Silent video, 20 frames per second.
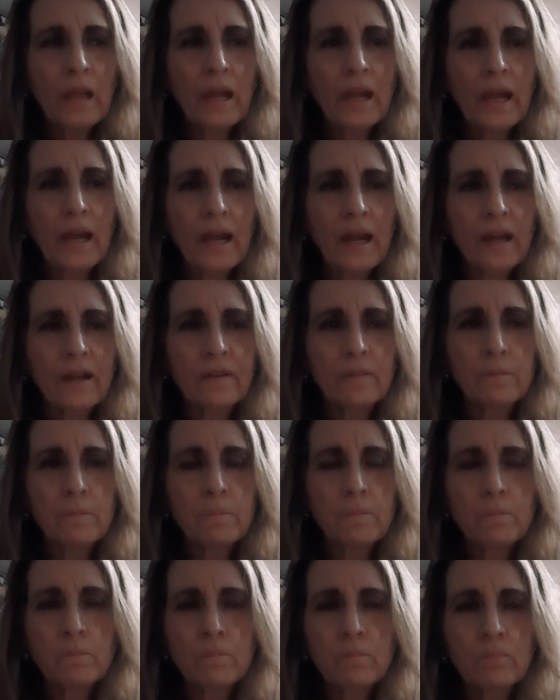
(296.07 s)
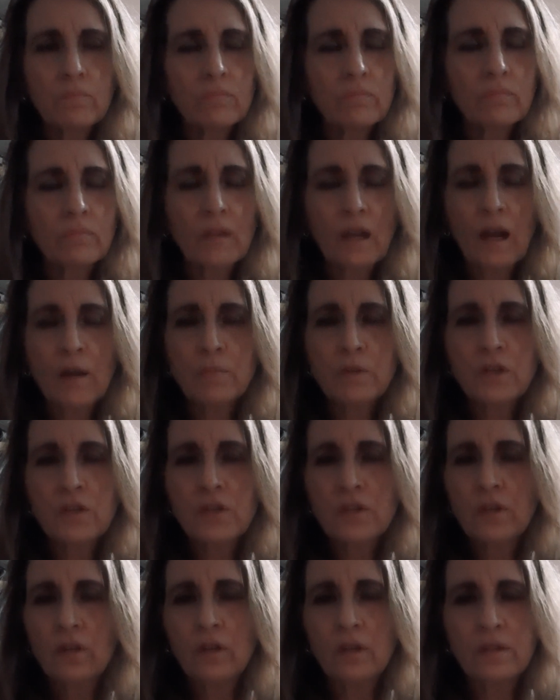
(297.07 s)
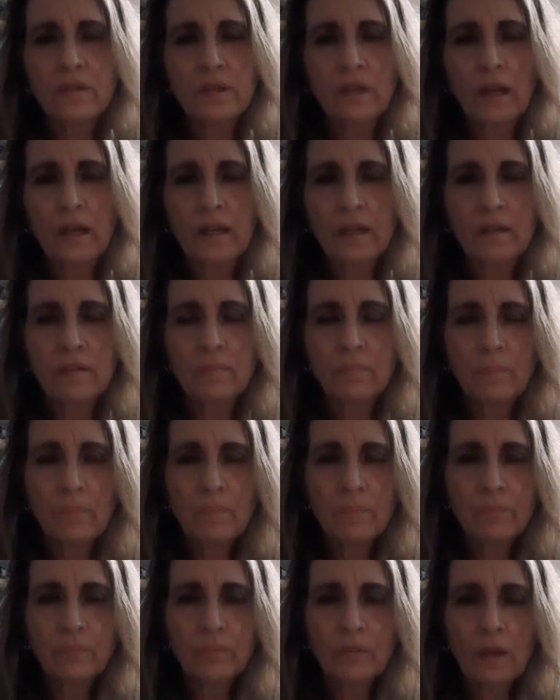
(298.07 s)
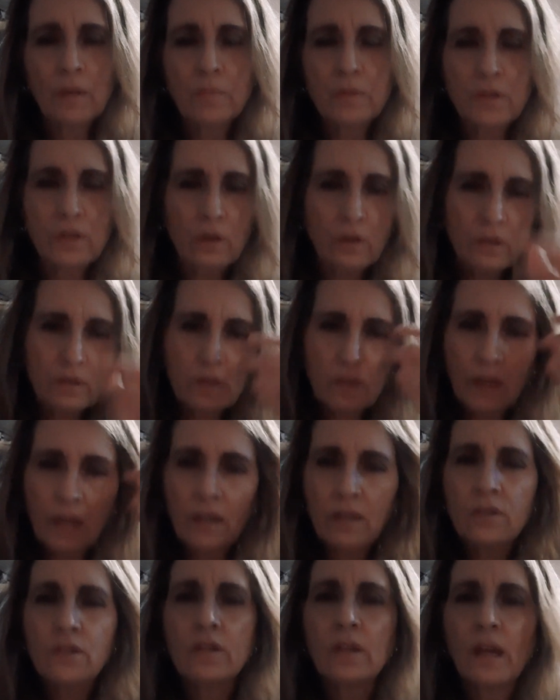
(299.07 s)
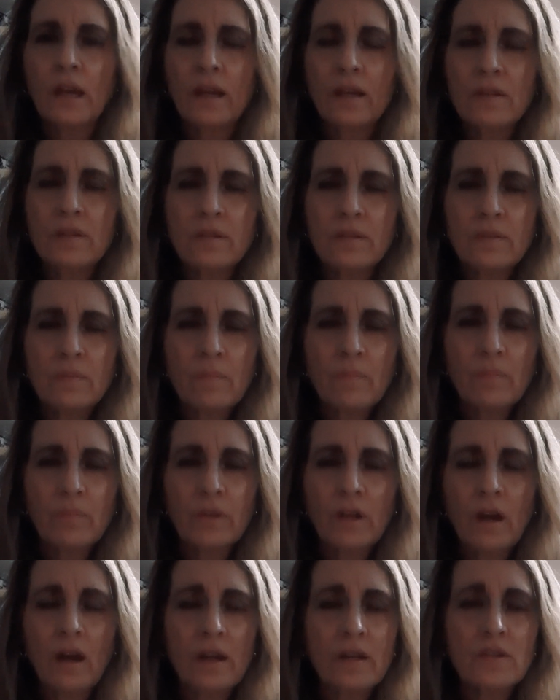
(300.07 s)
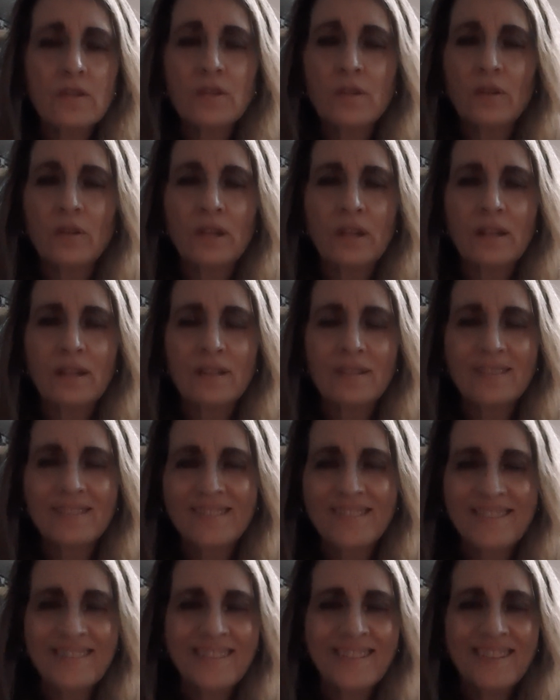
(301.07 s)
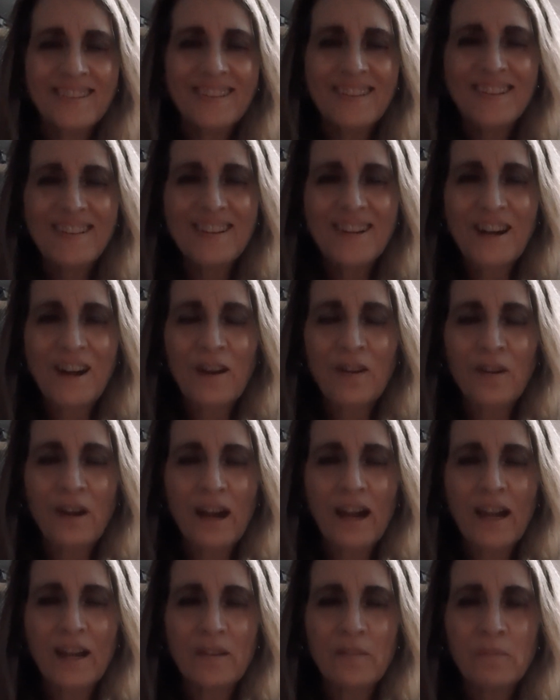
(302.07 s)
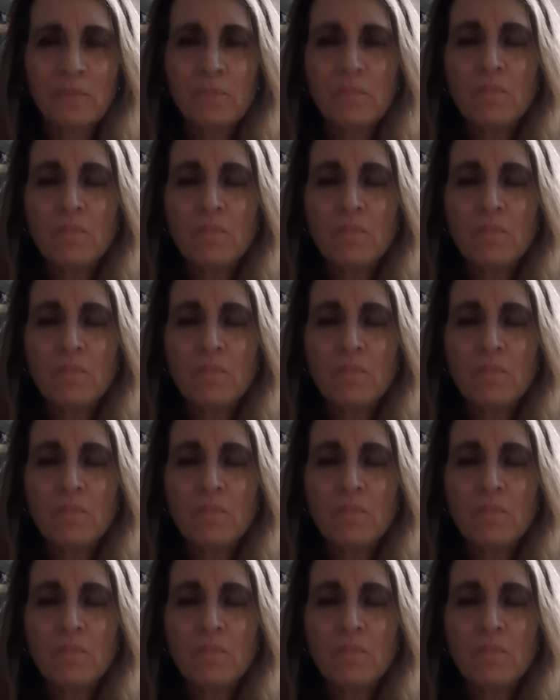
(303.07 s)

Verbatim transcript: And I'm just so excited. I'm so excited, you guys. God is so good. All right.